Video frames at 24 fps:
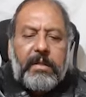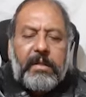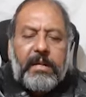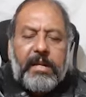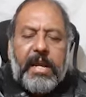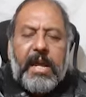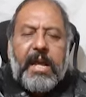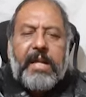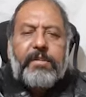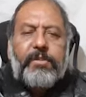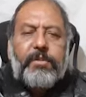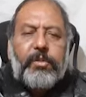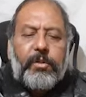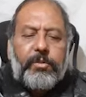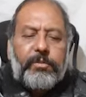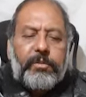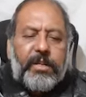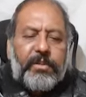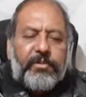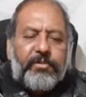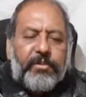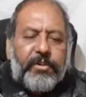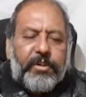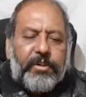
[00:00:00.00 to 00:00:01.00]
rash on
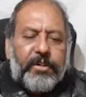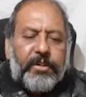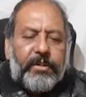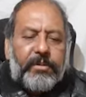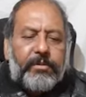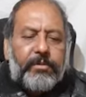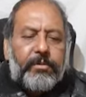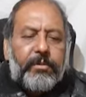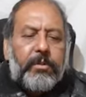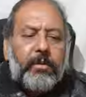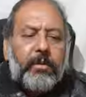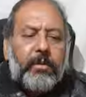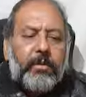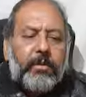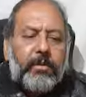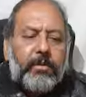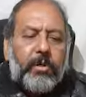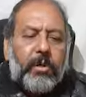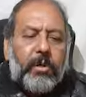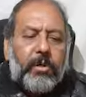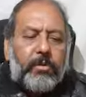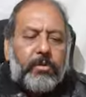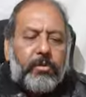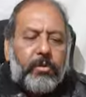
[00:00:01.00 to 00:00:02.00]
the cheeks,
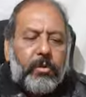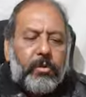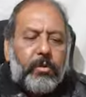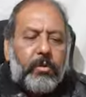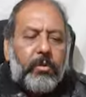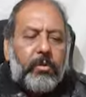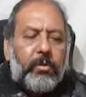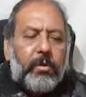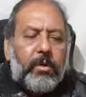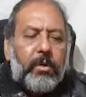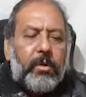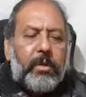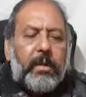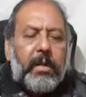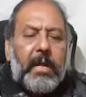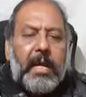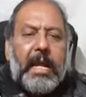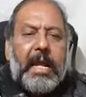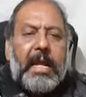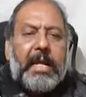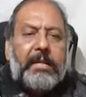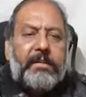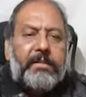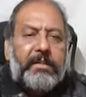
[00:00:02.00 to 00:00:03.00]
torso,
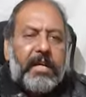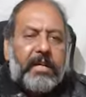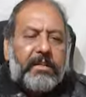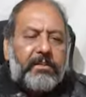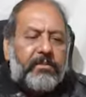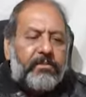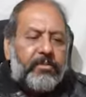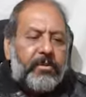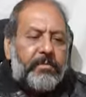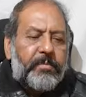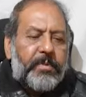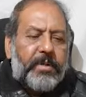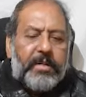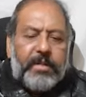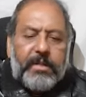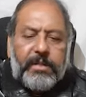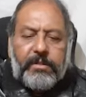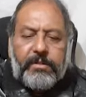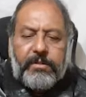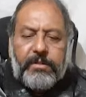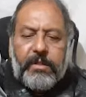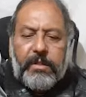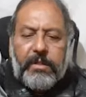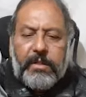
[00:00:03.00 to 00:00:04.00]
and the
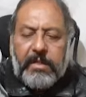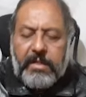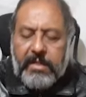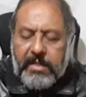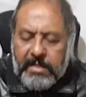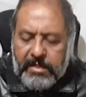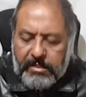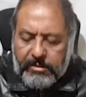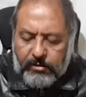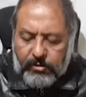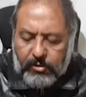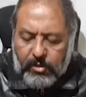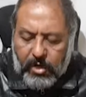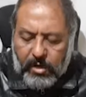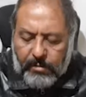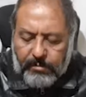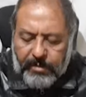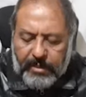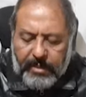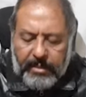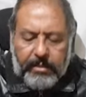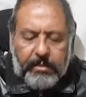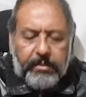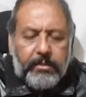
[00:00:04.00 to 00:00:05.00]
extremities is
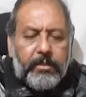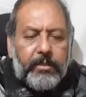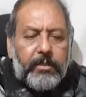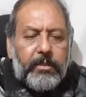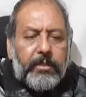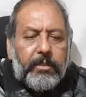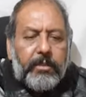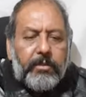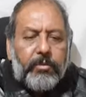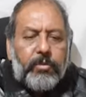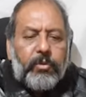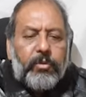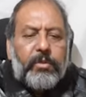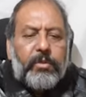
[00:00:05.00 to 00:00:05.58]
common to